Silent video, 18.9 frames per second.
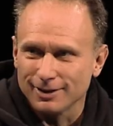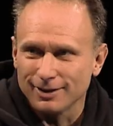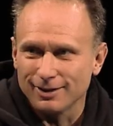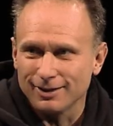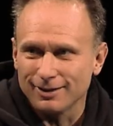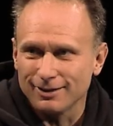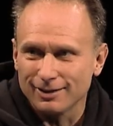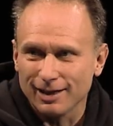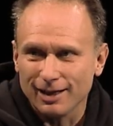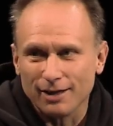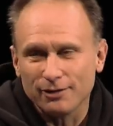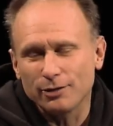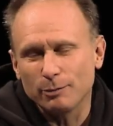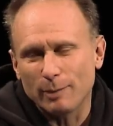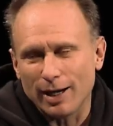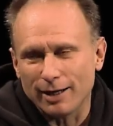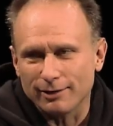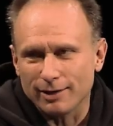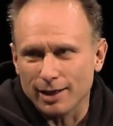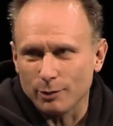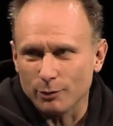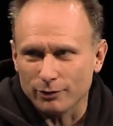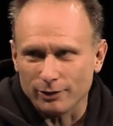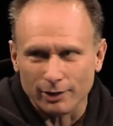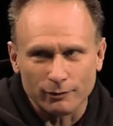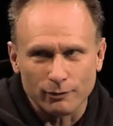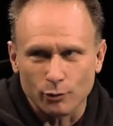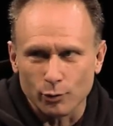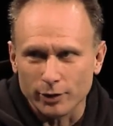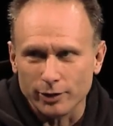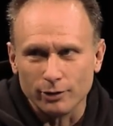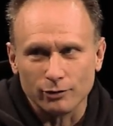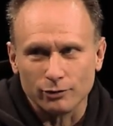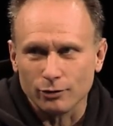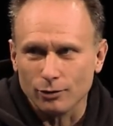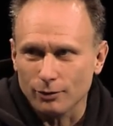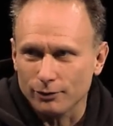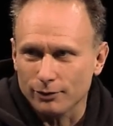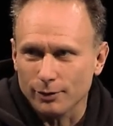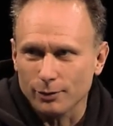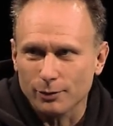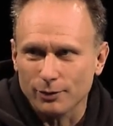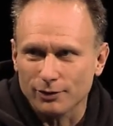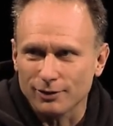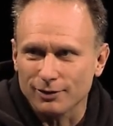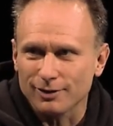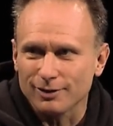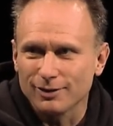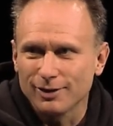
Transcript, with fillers: You know, and I guess back then he was like 40 years old, so right.